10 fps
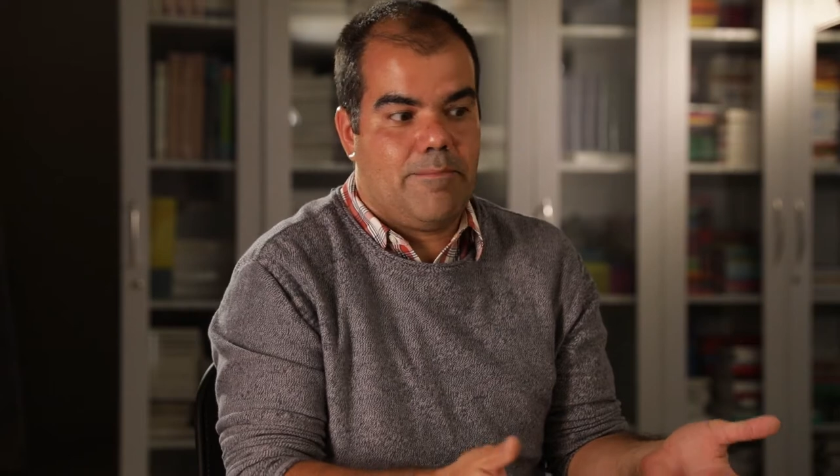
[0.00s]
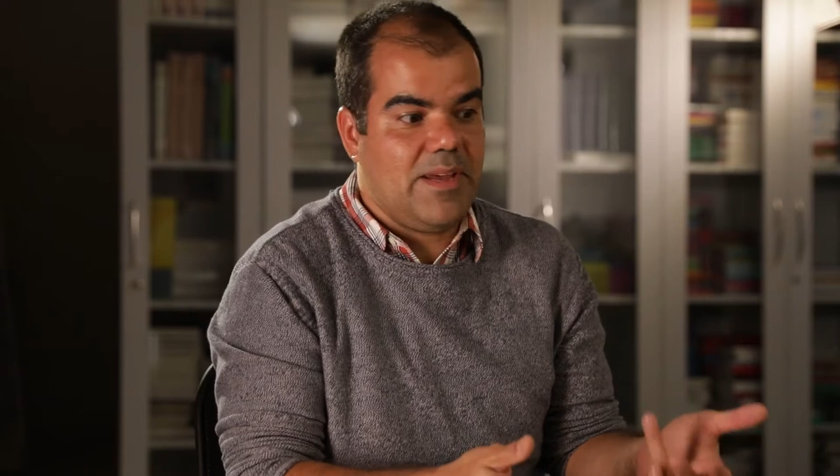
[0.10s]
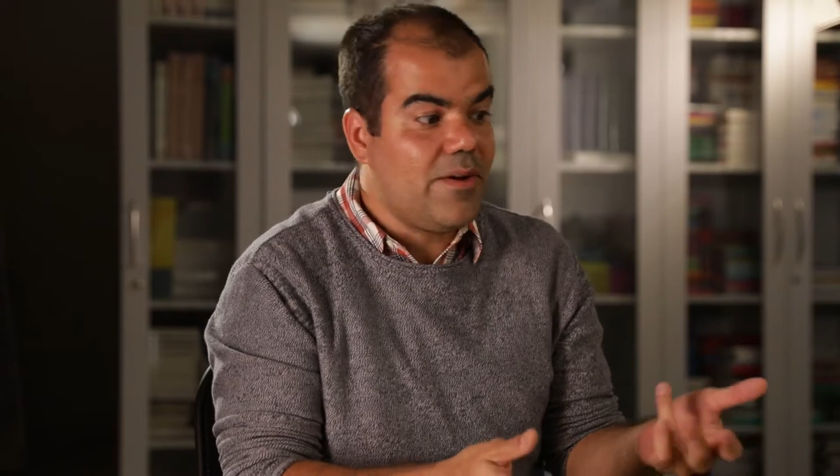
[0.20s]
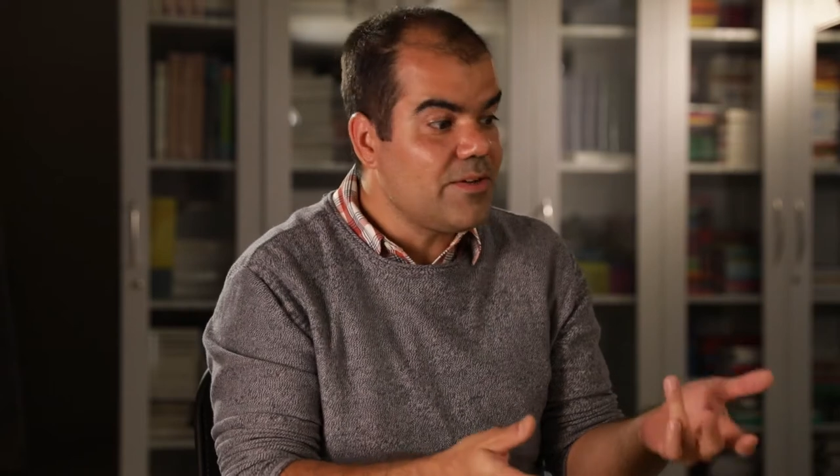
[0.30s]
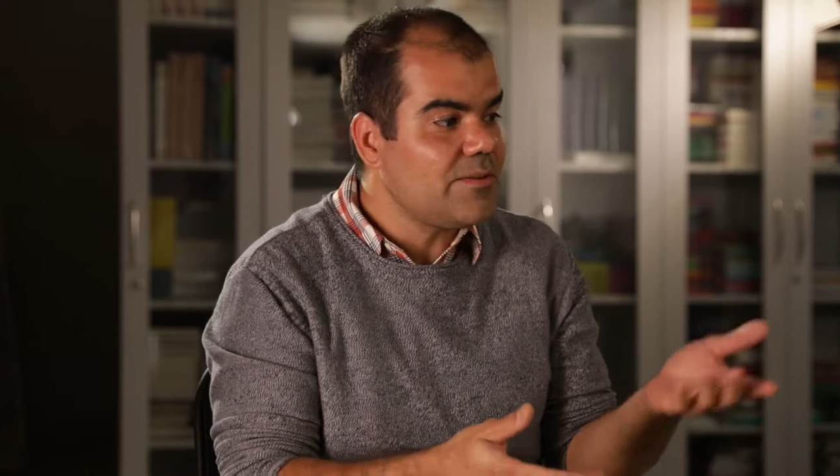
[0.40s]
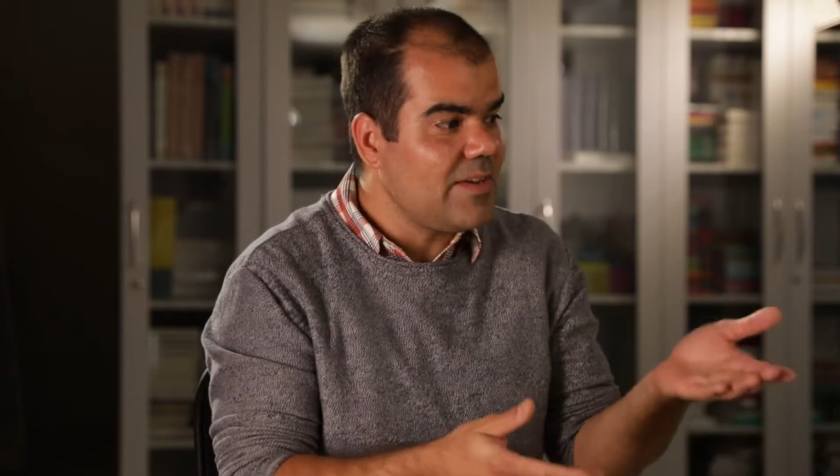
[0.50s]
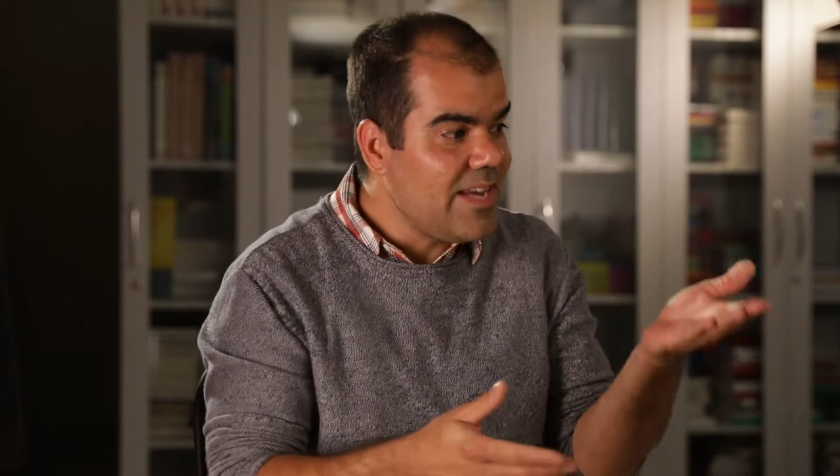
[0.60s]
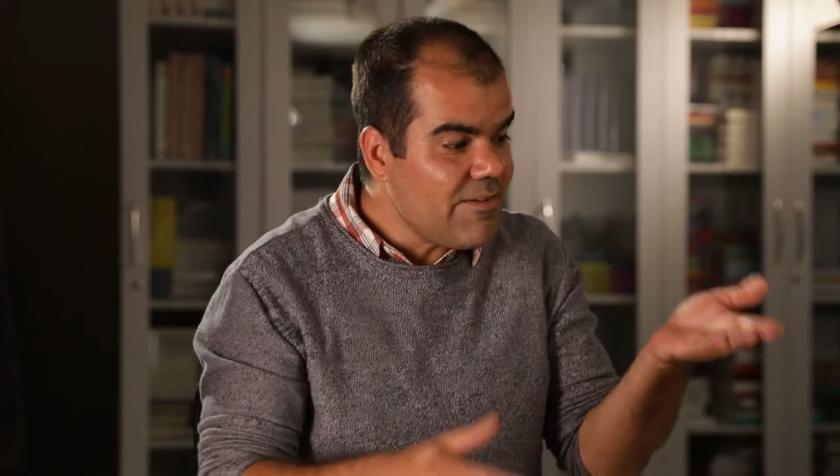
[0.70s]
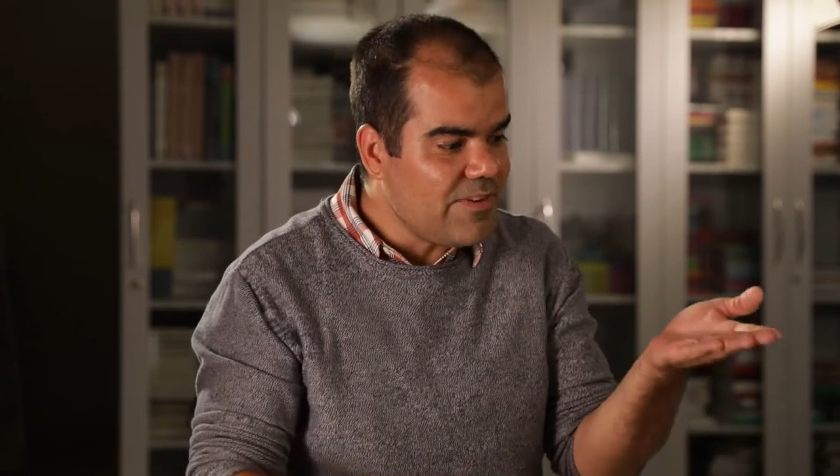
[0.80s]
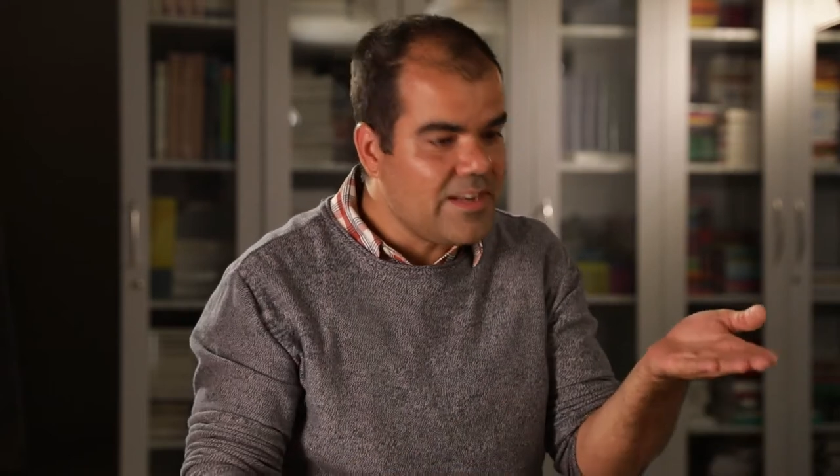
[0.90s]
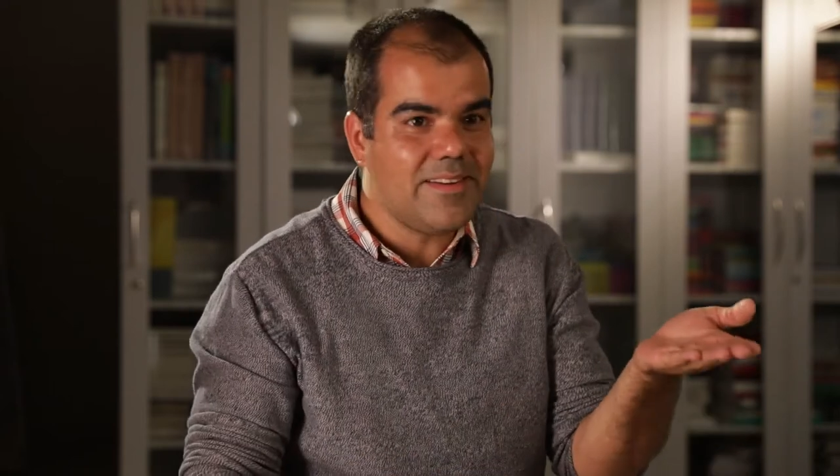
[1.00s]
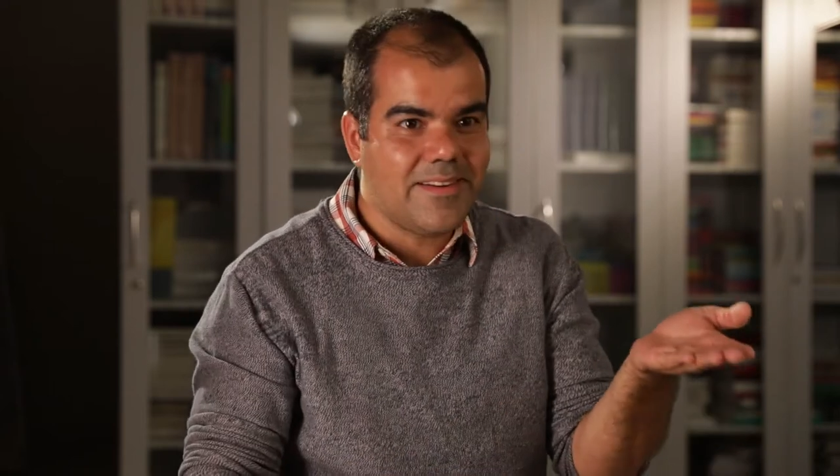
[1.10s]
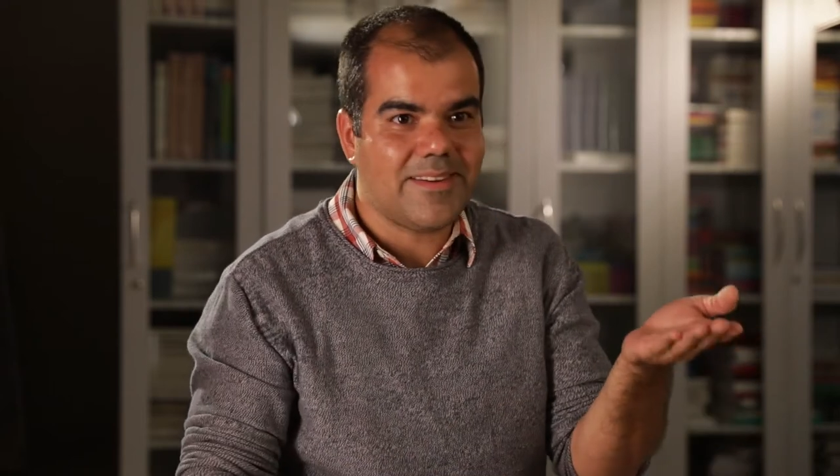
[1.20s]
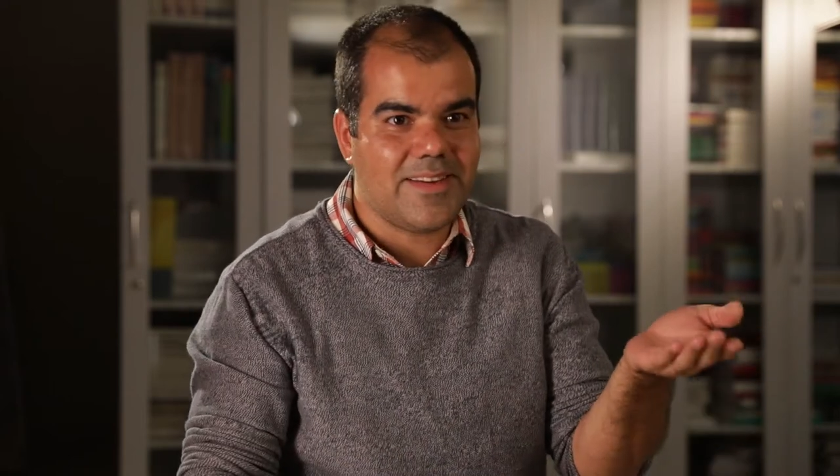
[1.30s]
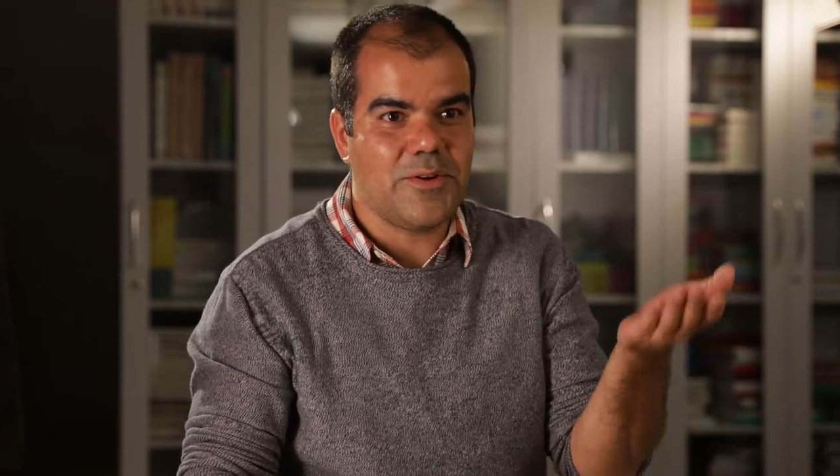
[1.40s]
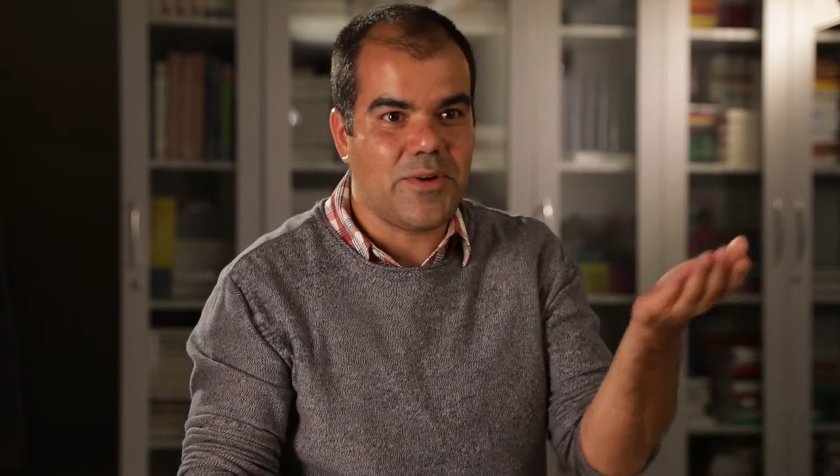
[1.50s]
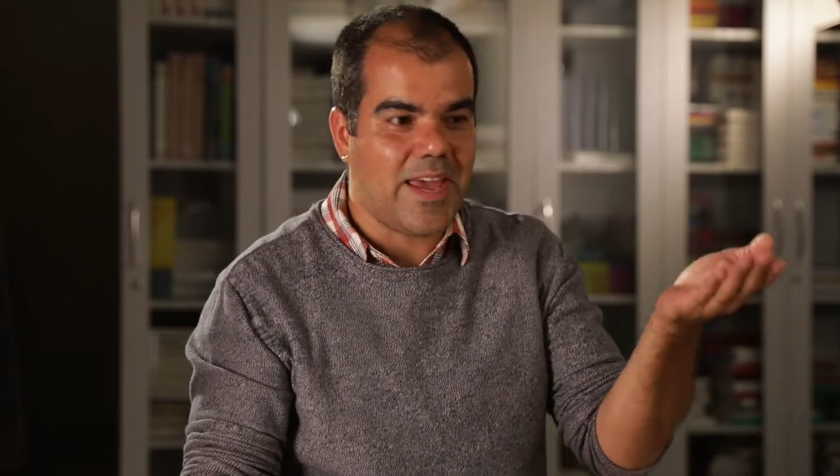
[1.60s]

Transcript: Because even you